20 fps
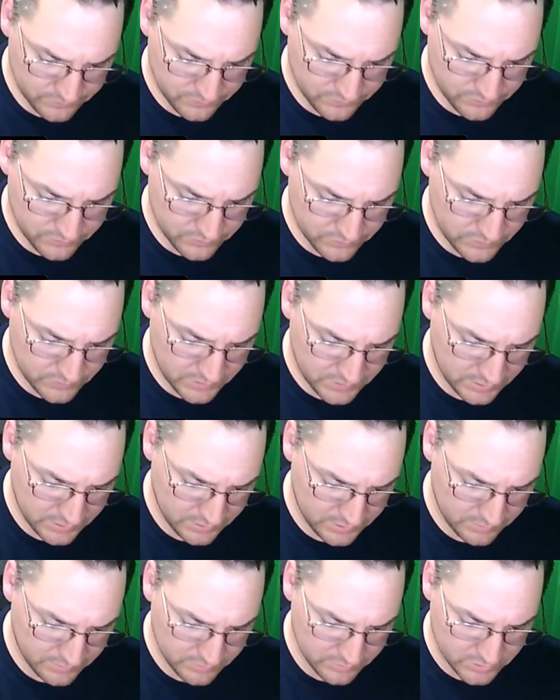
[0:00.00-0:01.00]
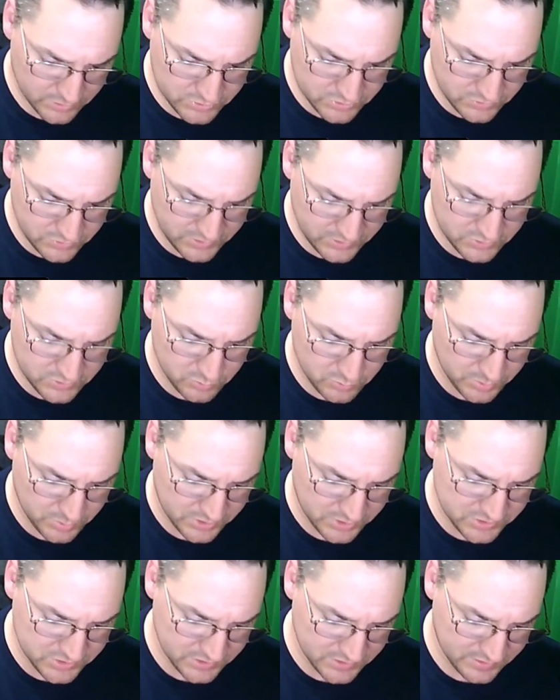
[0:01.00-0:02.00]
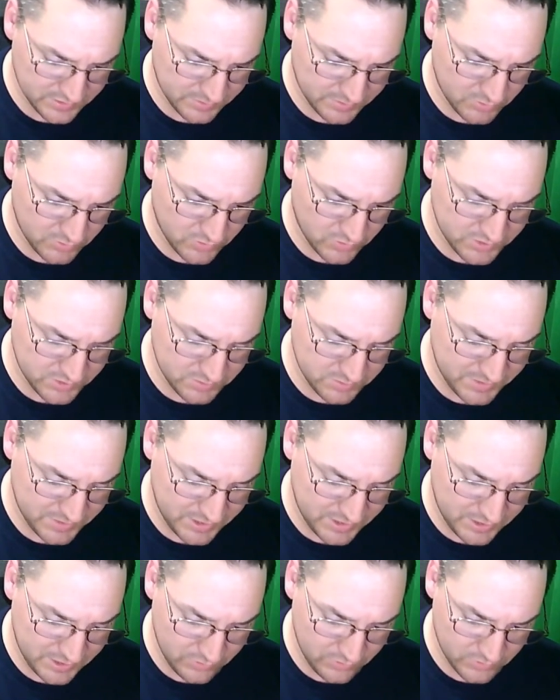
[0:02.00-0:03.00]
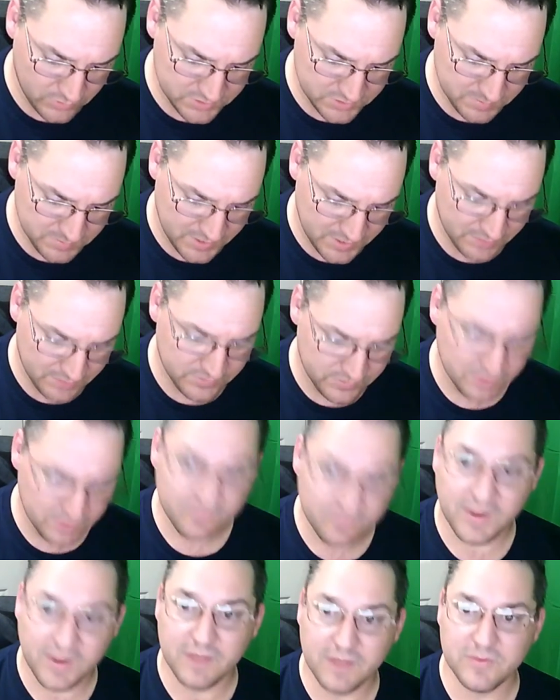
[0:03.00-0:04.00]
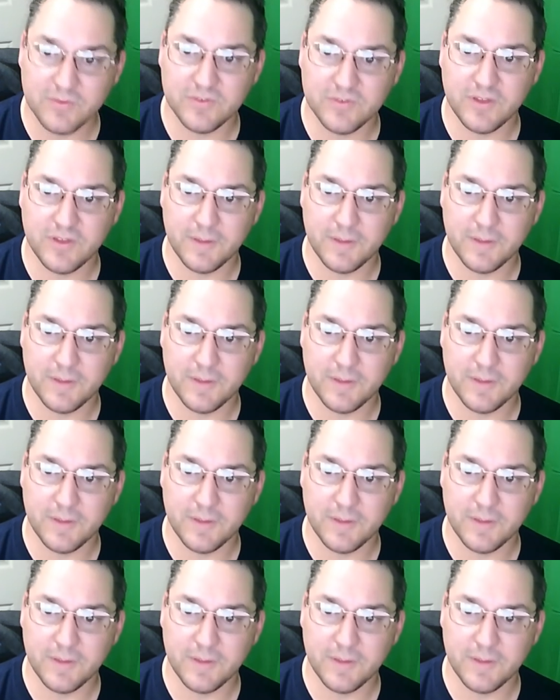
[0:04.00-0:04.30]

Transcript: the R2D2 project that I'm going to begin once my FT5 is done.